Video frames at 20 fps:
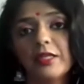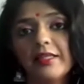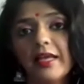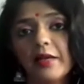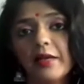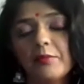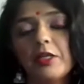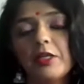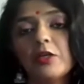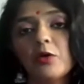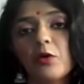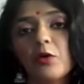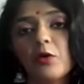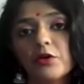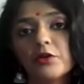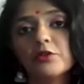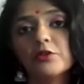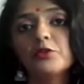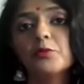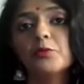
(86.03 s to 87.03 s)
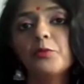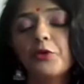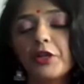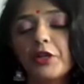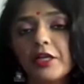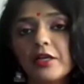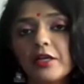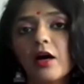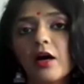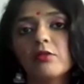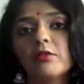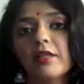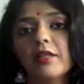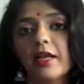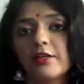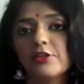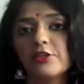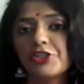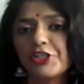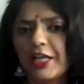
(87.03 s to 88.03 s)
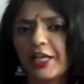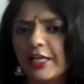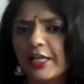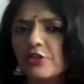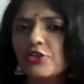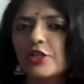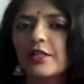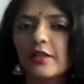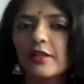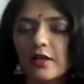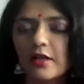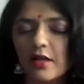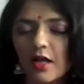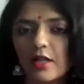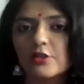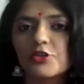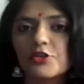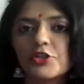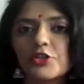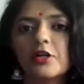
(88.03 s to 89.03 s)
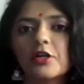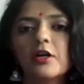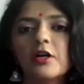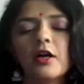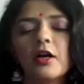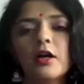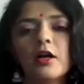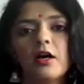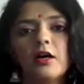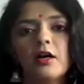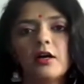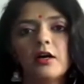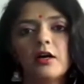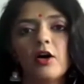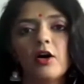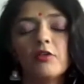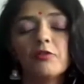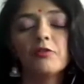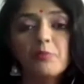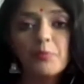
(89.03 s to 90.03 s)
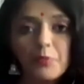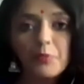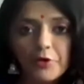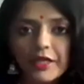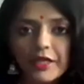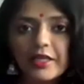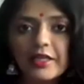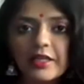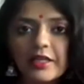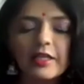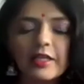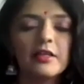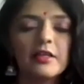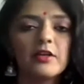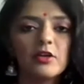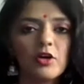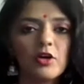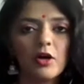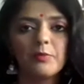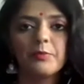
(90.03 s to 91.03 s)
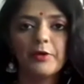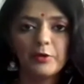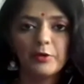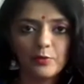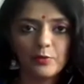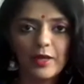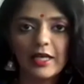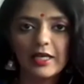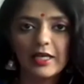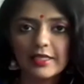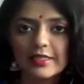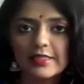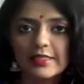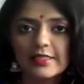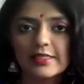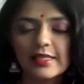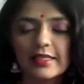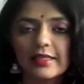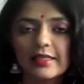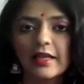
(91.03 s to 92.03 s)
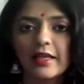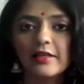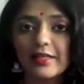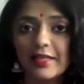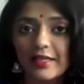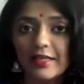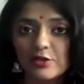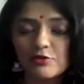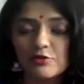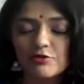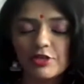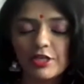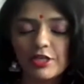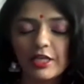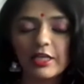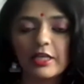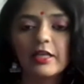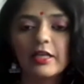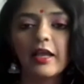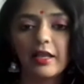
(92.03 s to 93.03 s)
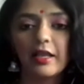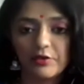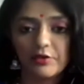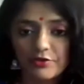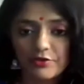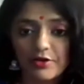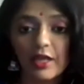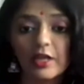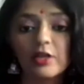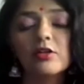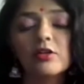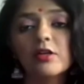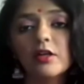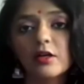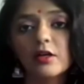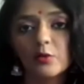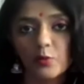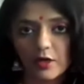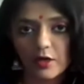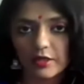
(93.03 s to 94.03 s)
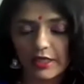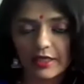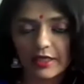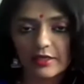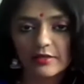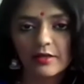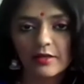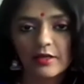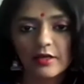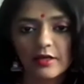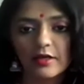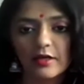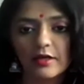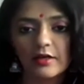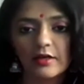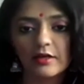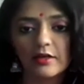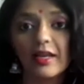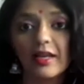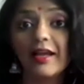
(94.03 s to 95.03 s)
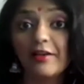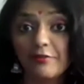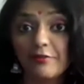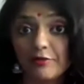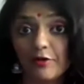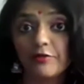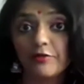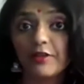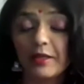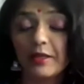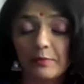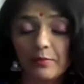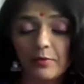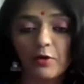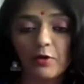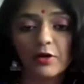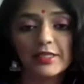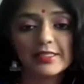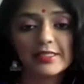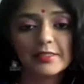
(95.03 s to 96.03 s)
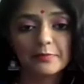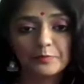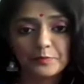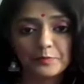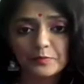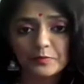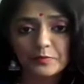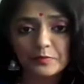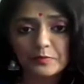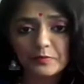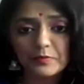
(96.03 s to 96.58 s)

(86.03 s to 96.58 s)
with them in order to bring out that change in the culture of bringing corporate wellness in their day-to-day and regular working life of the employees.